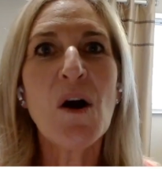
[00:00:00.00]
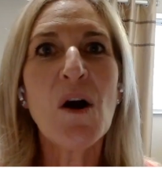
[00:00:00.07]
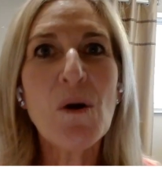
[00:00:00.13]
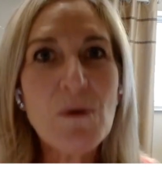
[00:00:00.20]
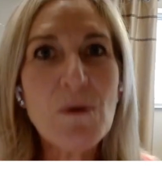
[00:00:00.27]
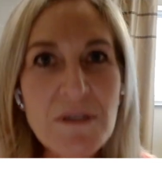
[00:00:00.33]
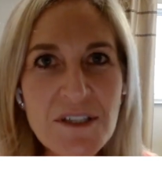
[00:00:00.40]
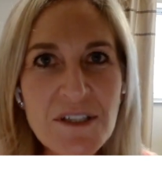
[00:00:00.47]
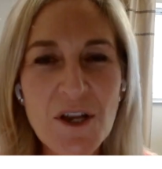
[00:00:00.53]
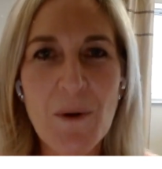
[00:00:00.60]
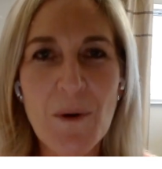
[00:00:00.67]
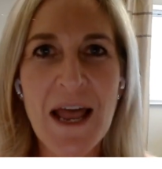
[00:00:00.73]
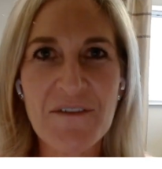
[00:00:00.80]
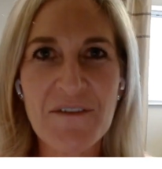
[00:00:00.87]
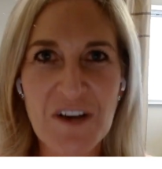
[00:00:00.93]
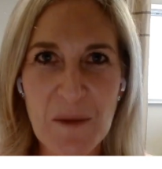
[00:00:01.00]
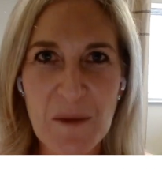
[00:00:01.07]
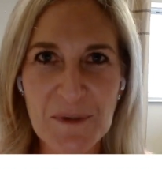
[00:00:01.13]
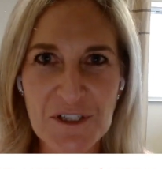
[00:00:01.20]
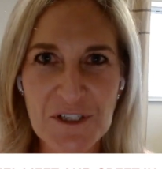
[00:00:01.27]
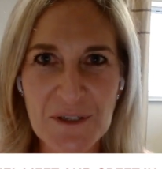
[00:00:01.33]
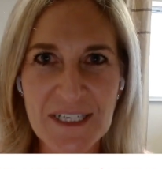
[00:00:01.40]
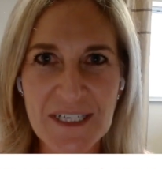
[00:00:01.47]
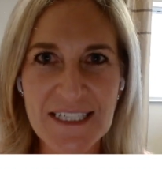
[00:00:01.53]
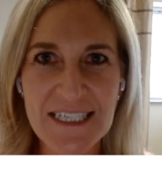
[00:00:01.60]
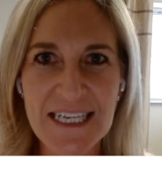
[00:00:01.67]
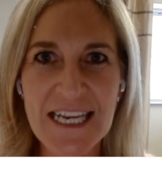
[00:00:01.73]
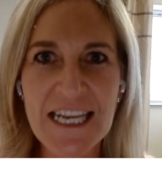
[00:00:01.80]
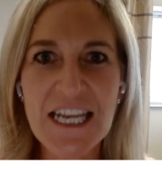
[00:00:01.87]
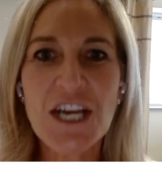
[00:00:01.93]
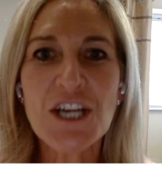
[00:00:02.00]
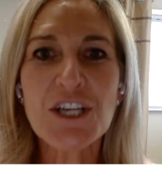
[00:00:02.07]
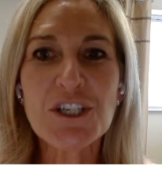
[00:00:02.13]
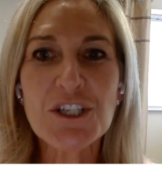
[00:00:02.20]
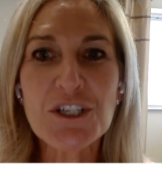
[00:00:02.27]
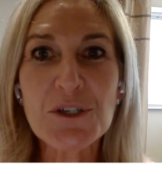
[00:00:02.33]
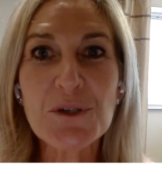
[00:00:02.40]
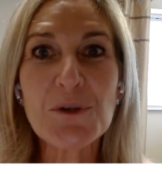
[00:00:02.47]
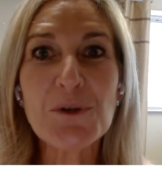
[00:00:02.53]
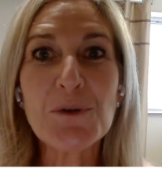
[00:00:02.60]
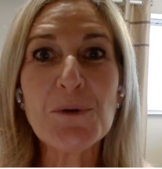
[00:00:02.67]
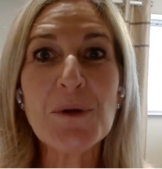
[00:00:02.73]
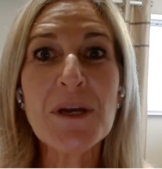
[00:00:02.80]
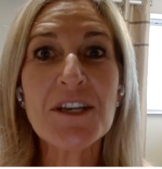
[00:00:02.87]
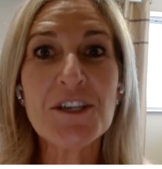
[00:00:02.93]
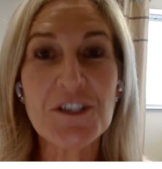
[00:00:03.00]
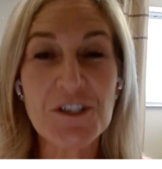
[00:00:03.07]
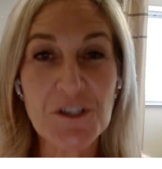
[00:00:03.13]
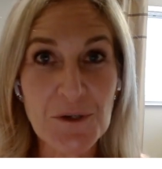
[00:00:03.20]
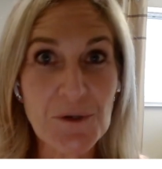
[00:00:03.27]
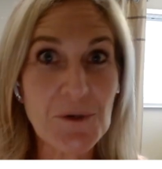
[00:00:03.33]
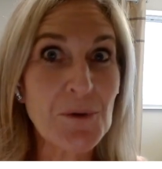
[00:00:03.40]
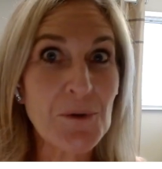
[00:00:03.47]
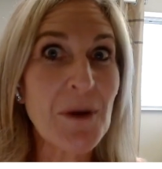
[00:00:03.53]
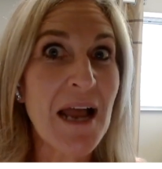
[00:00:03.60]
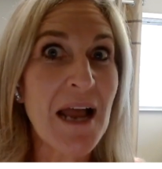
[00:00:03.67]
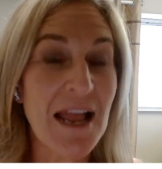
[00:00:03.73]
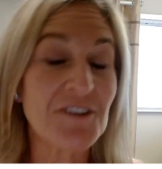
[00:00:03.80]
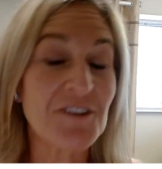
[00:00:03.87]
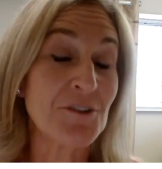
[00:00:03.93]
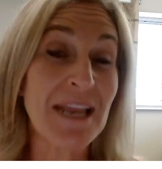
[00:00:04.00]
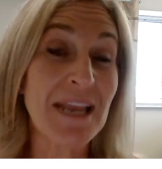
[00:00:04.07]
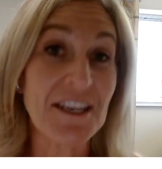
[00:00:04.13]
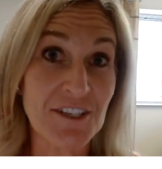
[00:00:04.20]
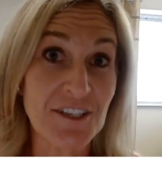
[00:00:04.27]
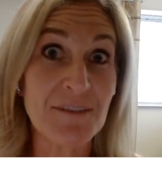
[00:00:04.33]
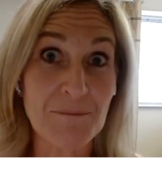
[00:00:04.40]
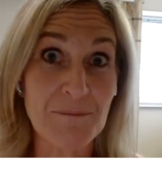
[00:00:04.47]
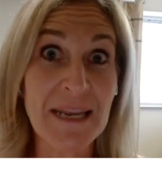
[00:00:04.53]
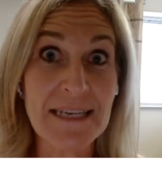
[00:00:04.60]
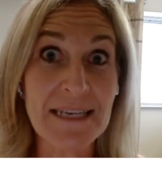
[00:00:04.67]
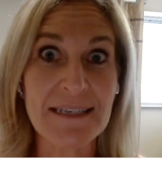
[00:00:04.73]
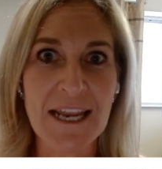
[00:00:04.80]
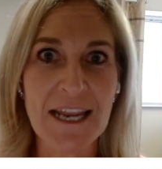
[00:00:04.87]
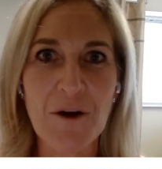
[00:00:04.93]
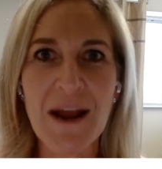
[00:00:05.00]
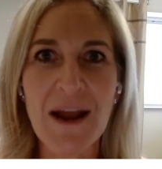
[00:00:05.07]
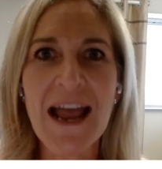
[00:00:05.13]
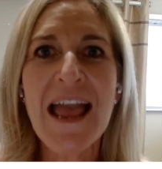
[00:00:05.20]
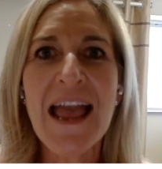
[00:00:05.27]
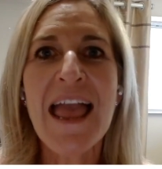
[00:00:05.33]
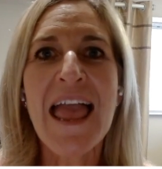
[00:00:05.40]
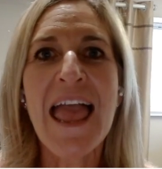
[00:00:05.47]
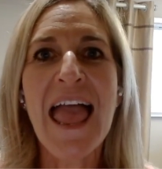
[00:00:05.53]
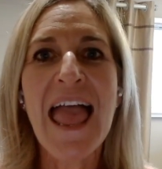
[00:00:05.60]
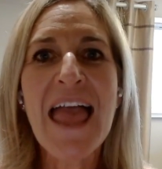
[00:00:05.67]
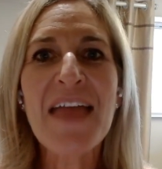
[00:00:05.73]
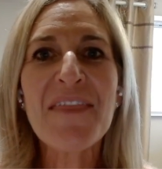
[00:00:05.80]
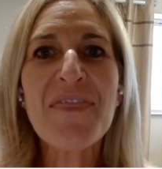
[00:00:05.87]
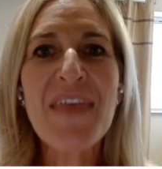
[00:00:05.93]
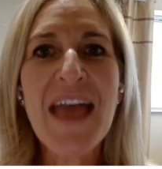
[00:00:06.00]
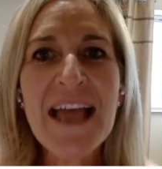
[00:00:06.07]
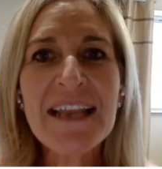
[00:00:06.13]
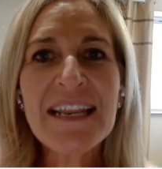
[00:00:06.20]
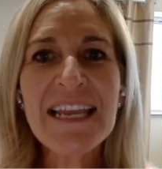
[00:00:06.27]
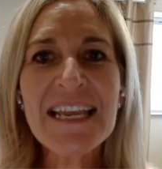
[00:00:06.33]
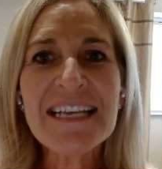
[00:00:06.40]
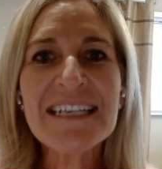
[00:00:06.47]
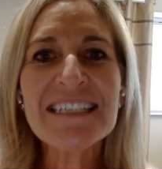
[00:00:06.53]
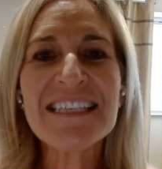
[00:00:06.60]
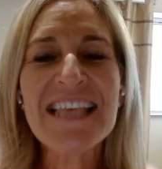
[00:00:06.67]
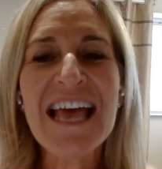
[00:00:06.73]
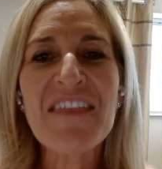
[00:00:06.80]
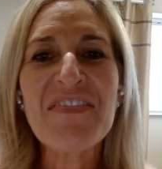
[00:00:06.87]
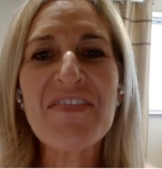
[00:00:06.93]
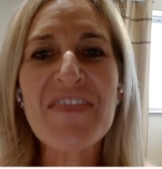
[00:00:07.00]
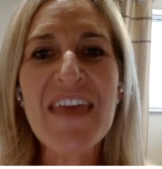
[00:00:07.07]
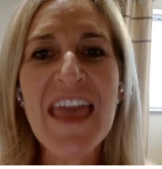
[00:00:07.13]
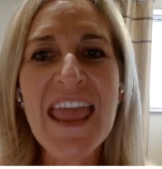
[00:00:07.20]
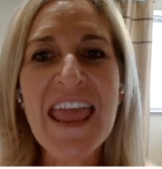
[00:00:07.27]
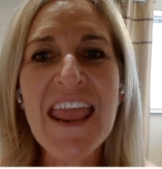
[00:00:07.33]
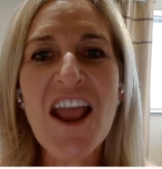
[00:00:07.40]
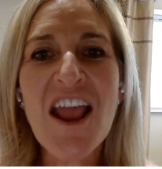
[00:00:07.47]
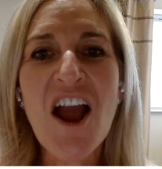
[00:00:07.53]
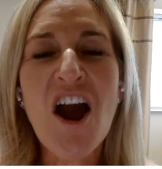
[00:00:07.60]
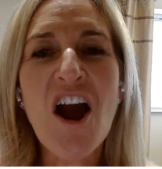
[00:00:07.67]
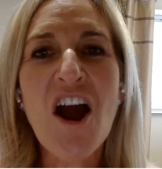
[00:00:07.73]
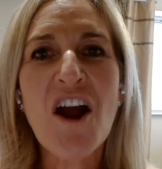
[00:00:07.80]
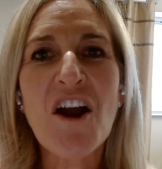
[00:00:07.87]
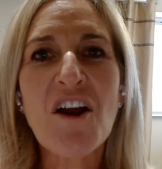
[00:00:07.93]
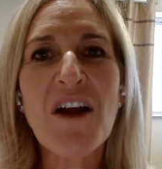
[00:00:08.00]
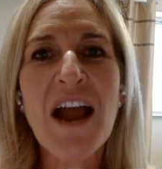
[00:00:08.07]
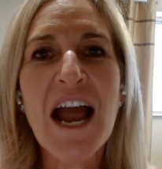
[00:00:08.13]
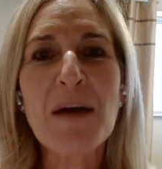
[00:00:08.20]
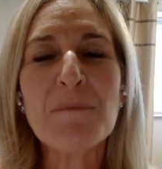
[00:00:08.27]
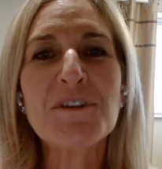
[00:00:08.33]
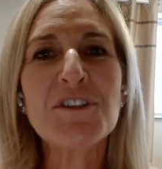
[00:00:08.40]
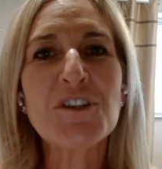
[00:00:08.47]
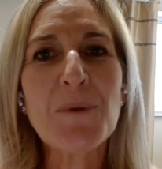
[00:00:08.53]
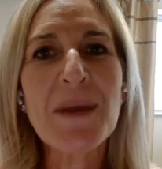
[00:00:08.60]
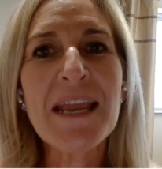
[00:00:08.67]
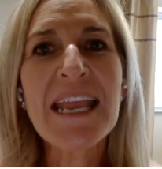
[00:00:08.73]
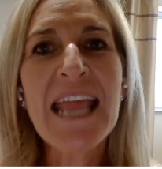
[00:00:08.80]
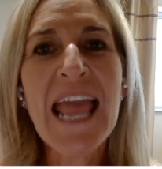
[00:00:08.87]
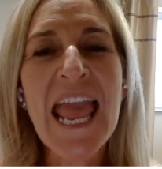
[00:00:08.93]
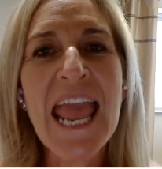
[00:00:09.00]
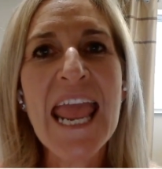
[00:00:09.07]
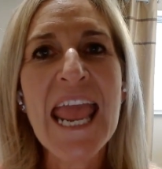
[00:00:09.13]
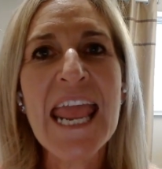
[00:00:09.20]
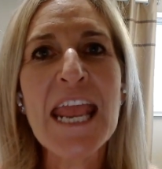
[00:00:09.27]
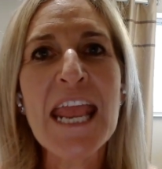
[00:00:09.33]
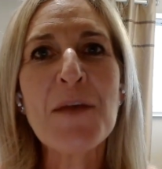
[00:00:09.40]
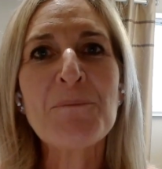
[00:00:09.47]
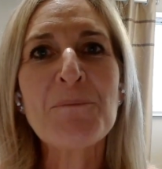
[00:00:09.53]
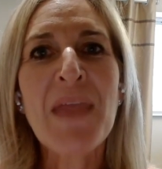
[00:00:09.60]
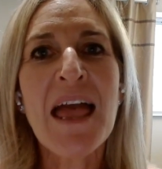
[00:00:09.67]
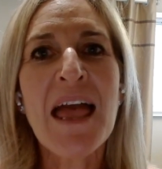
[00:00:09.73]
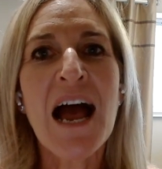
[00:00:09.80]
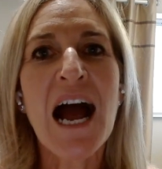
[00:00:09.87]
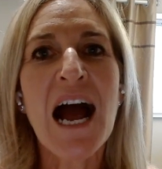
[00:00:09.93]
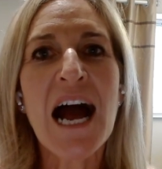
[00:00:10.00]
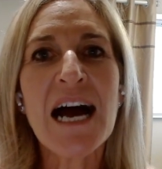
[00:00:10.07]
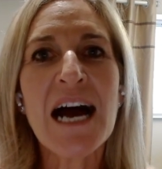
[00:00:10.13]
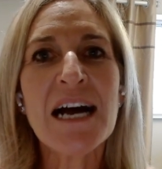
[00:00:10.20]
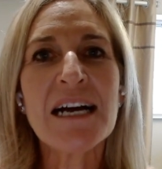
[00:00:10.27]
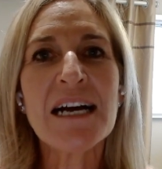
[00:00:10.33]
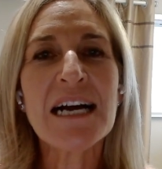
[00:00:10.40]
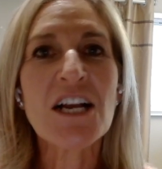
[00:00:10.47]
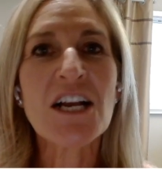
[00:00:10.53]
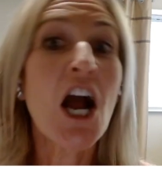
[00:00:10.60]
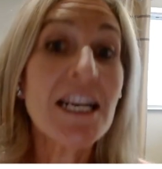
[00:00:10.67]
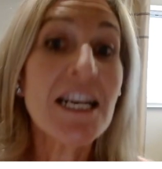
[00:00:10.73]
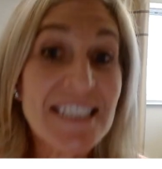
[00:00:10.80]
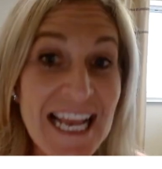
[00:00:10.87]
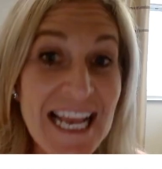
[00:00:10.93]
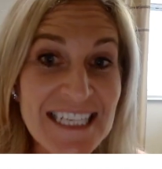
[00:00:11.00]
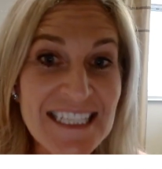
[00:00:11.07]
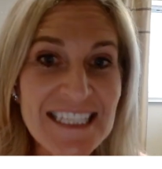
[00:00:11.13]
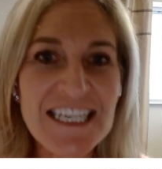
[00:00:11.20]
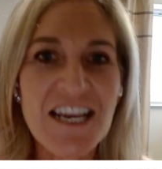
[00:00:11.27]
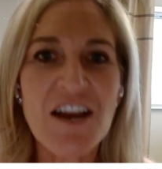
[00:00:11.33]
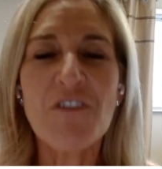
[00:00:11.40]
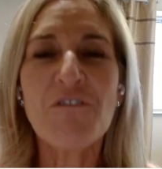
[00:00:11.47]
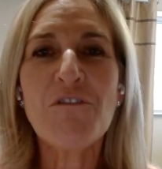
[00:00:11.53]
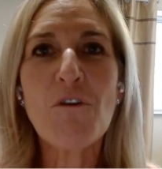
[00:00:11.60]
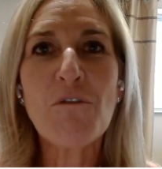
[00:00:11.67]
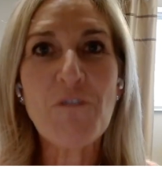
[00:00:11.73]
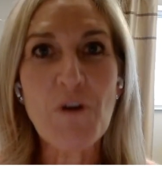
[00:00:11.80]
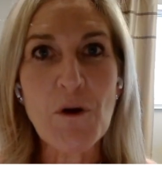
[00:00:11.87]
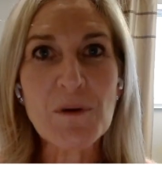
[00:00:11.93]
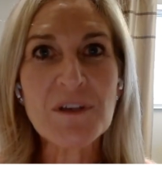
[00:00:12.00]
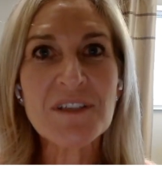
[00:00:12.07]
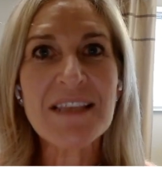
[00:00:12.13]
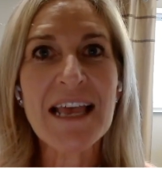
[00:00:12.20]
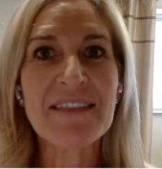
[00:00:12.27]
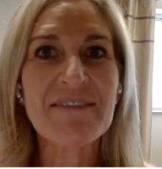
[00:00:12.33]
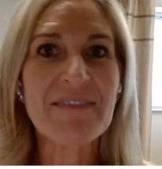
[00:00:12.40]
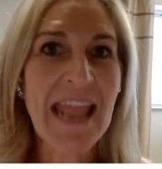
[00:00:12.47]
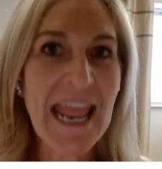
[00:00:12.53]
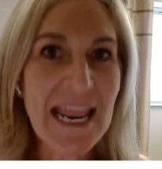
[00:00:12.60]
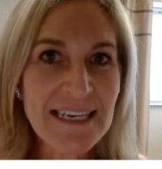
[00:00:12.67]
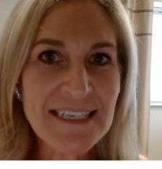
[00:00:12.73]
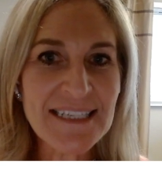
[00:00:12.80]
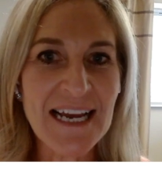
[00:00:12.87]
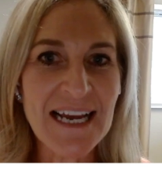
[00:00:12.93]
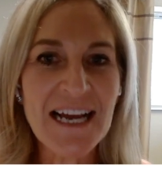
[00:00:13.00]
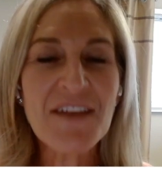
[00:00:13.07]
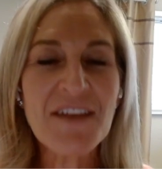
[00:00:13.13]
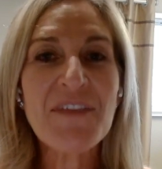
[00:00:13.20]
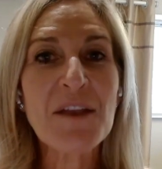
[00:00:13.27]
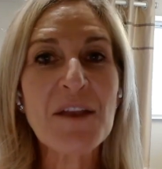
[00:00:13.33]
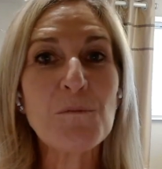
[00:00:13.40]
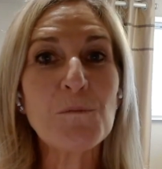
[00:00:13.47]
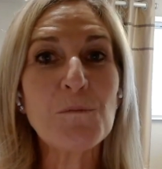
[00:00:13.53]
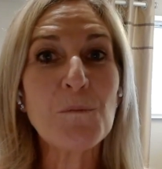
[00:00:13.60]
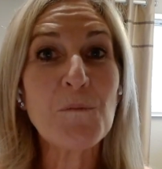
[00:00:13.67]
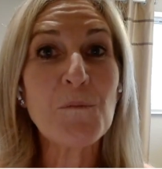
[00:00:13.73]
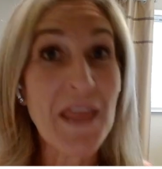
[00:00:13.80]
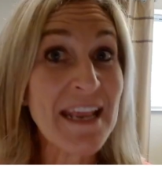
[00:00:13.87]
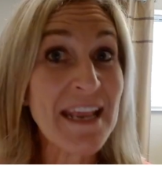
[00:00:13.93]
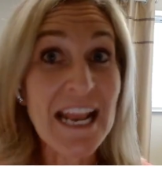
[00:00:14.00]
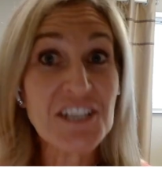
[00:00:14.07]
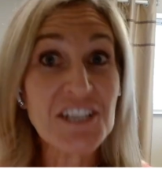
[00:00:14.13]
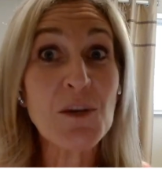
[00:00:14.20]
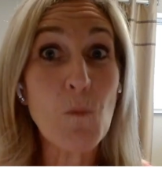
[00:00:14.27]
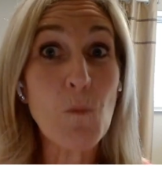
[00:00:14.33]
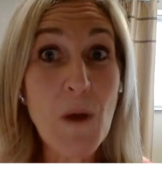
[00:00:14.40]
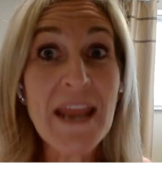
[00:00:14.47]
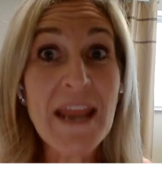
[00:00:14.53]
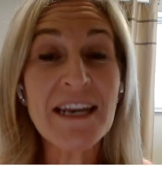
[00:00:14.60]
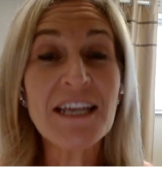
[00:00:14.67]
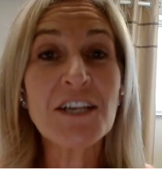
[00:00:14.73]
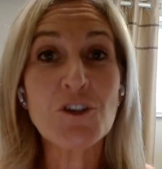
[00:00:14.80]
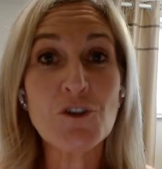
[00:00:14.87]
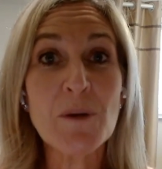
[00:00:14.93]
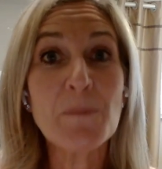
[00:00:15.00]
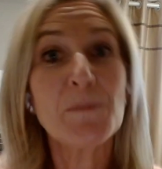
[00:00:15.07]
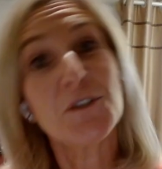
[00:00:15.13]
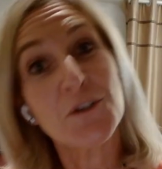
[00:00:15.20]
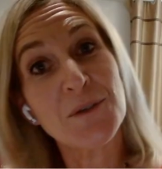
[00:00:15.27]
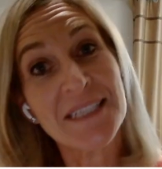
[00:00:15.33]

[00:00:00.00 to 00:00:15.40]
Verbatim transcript: also have an opportunity to do uh, to get to meet Kirra. And that is that they are um, doing a, uh, a contest for folks that enter that they can actually win a trip to